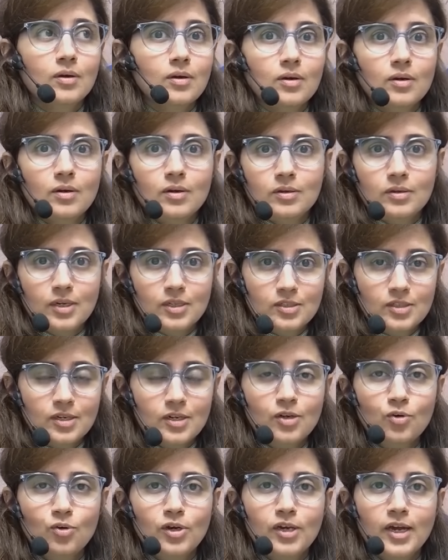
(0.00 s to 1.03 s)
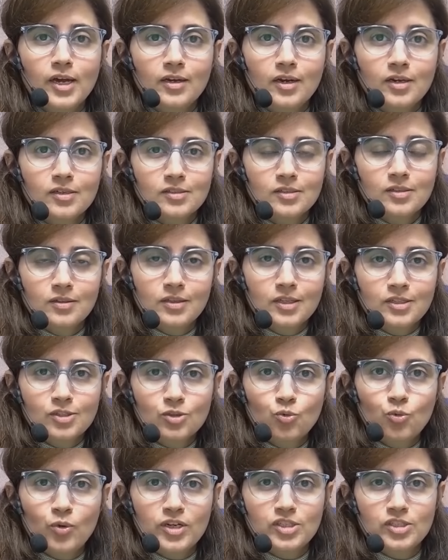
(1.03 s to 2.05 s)
uh, yesterday only I asked
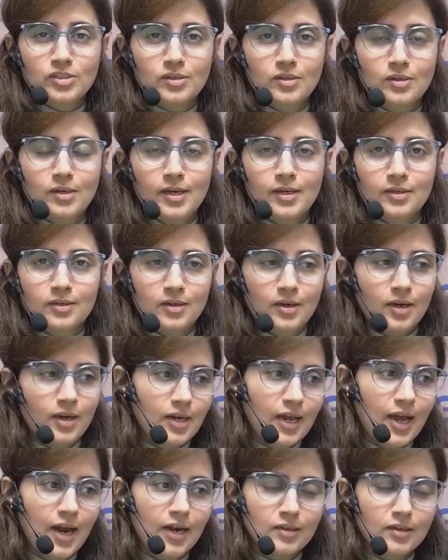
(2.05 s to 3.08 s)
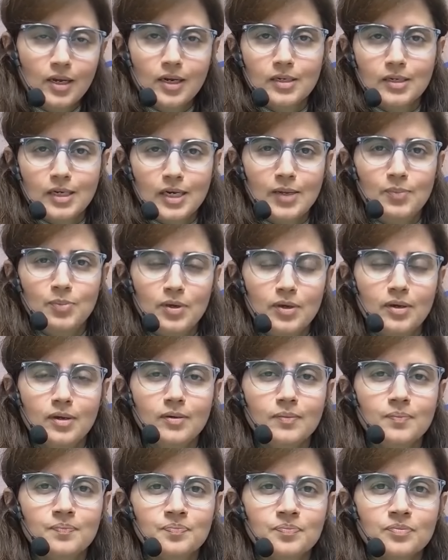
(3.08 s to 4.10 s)
this question, like I'll add that clip
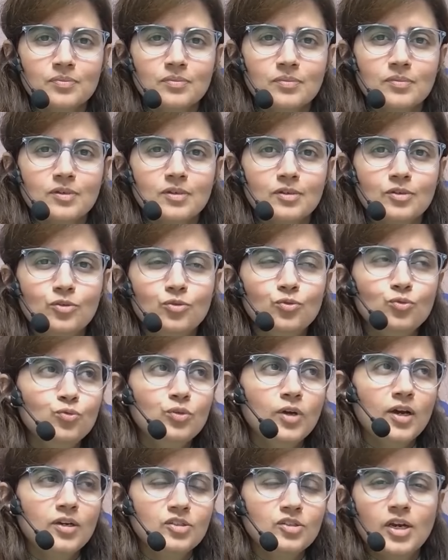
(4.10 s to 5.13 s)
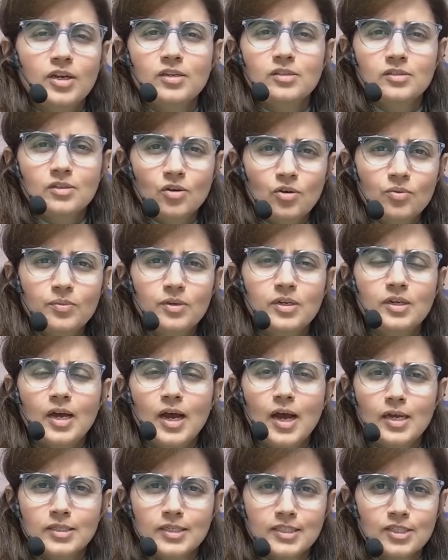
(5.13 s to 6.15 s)
here. Do that Chinese government
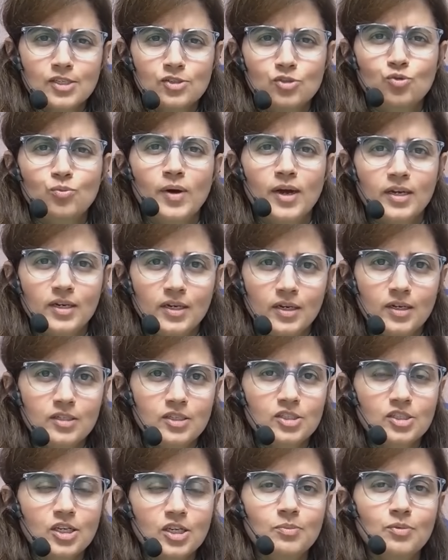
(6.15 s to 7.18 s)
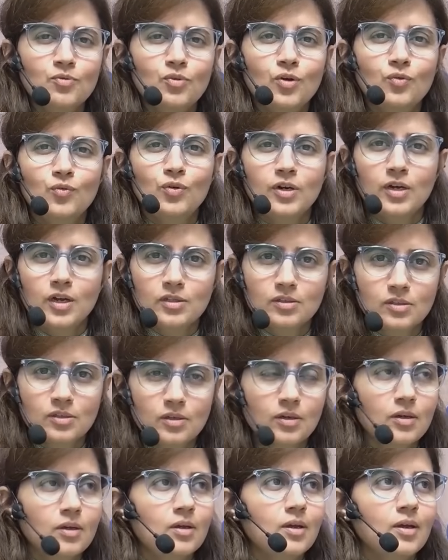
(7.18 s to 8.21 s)
has access to my data? Just give me one word
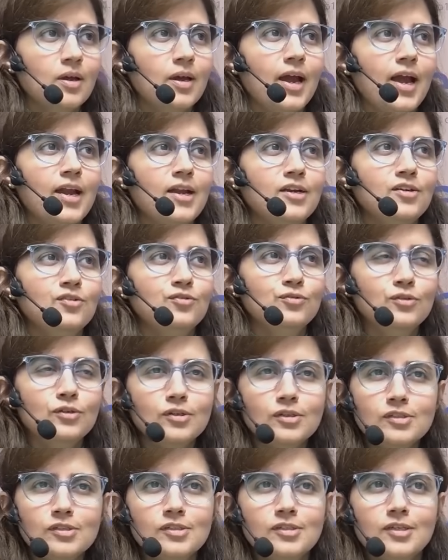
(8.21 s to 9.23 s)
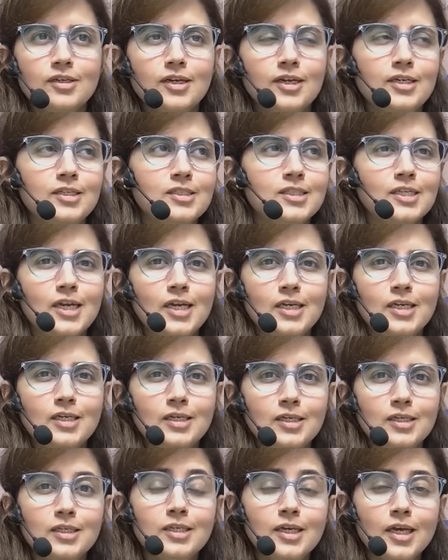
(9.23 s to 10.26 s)
answer. And at first it said
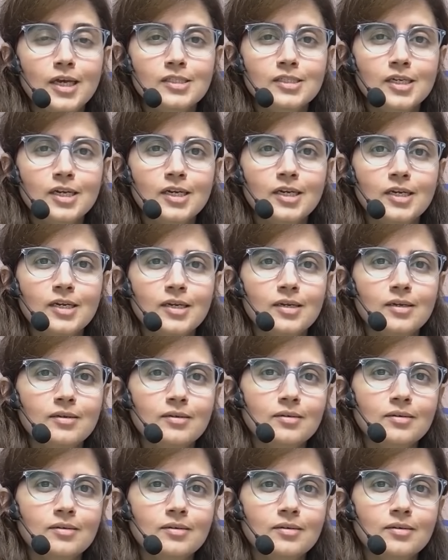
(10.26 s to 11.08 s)
yes, and